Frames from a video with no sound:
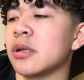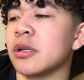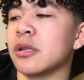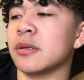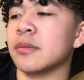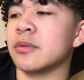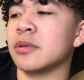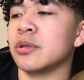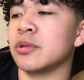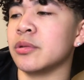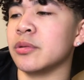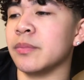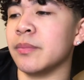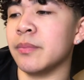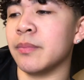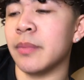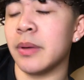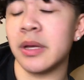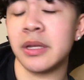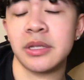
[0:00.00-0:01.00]
Um, to
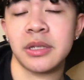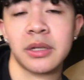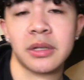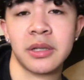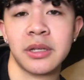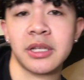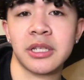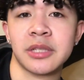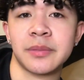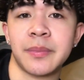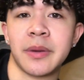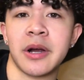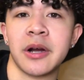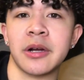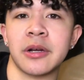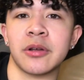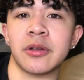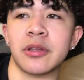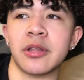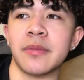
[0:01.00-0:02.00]
basically inspire
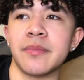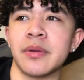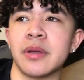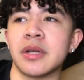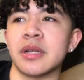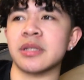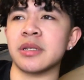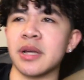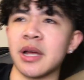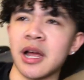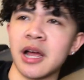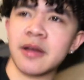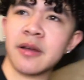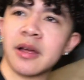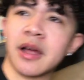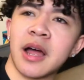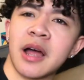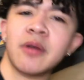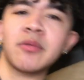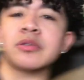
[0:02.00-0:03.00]
and all that because
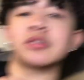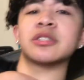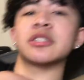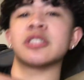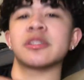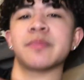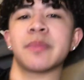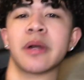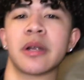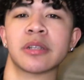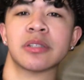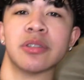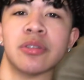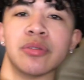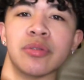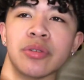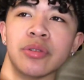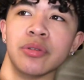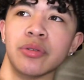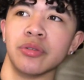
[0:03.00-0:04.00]
I, I was inspired to
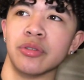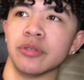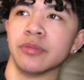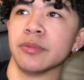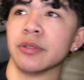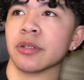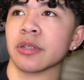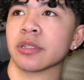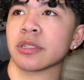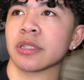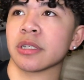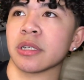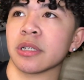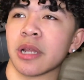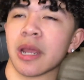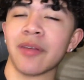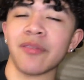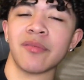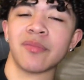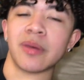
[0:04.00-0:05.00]
do YouTube, you know what I'm saying?
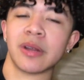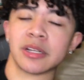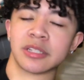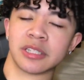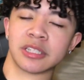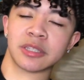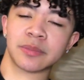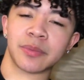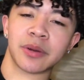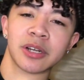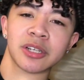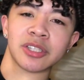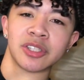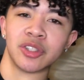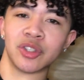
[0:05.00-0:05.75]
Everybody's inspired